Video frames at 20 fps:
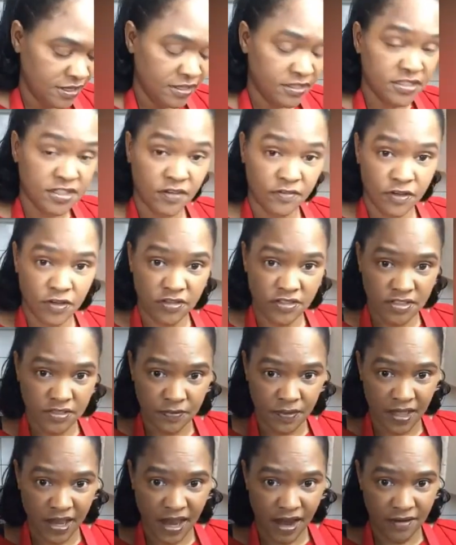So I've got some
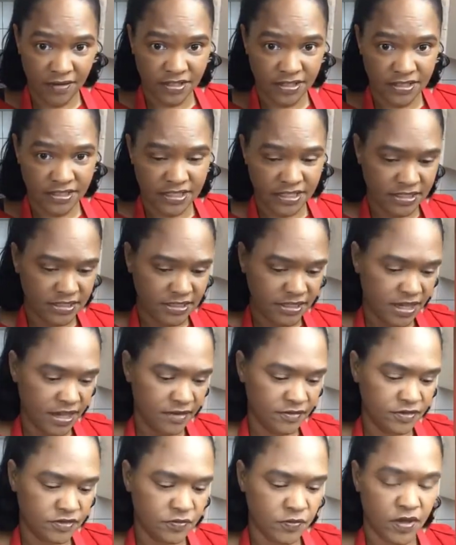carrot sticks here
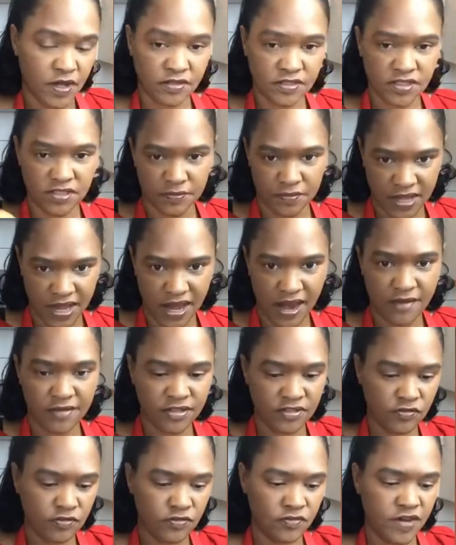as well, some
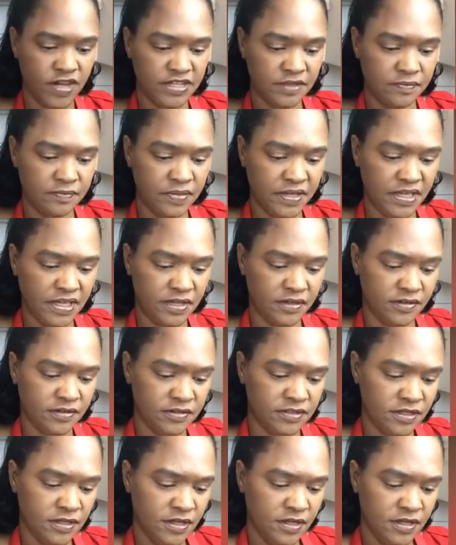carrots already
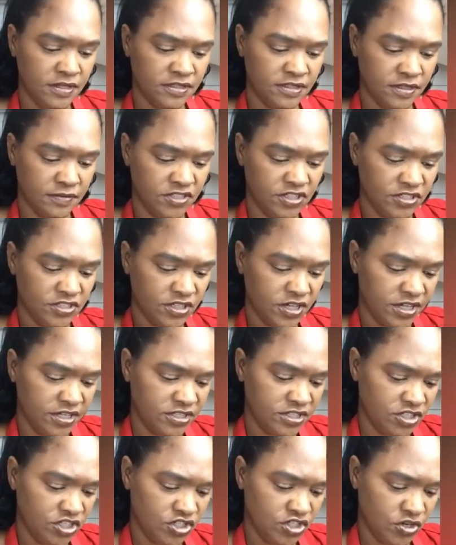peeled. So I'm just going
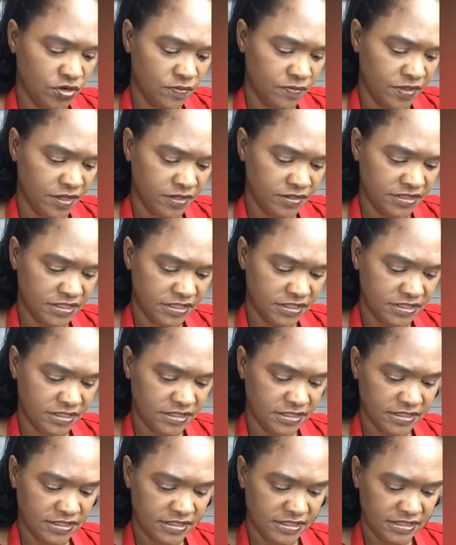to chop those
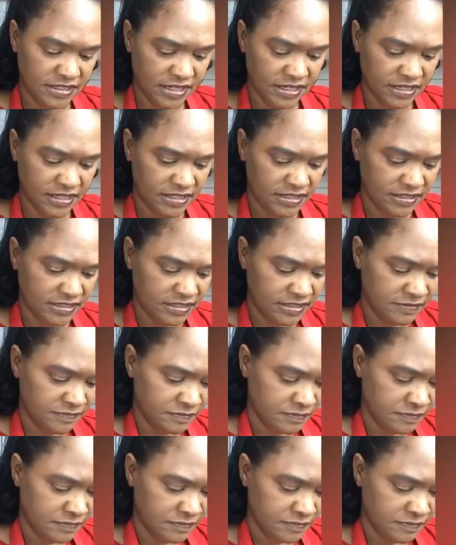into sticks.